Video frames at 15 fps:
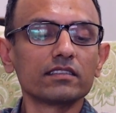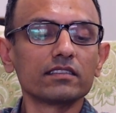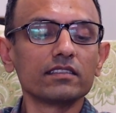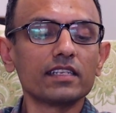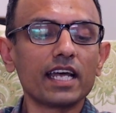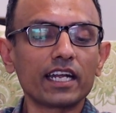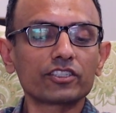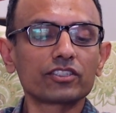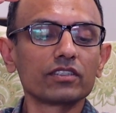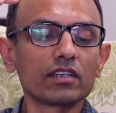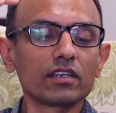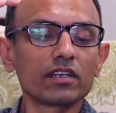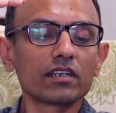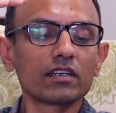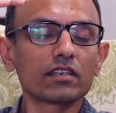
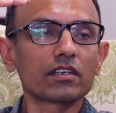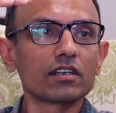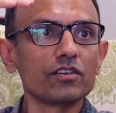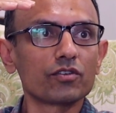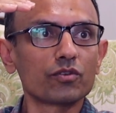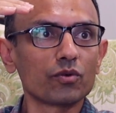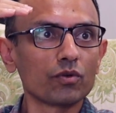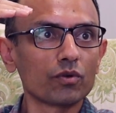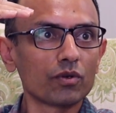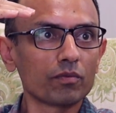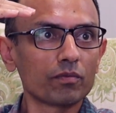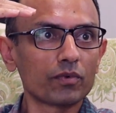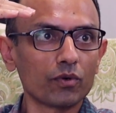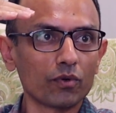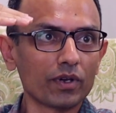national control
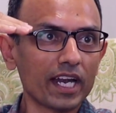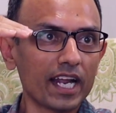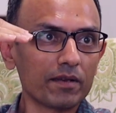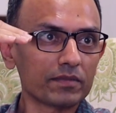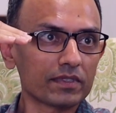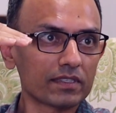programs